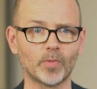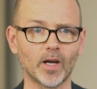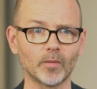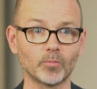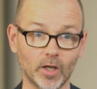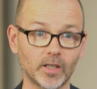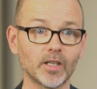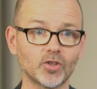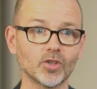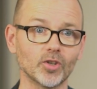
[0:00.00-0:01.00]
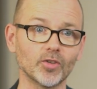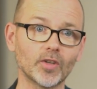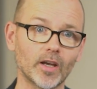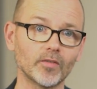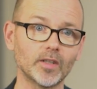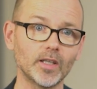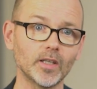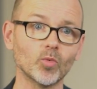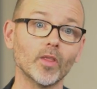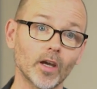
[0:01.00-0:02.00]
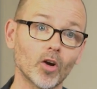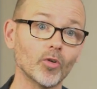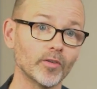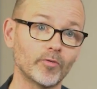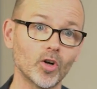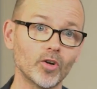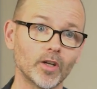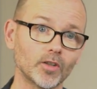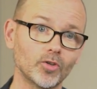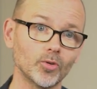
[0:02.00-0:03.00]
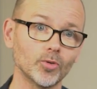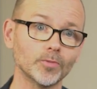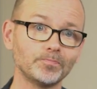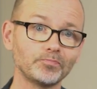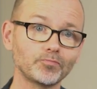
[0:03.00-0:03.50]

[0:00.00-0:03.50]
by practitioners I have seen when they are referring to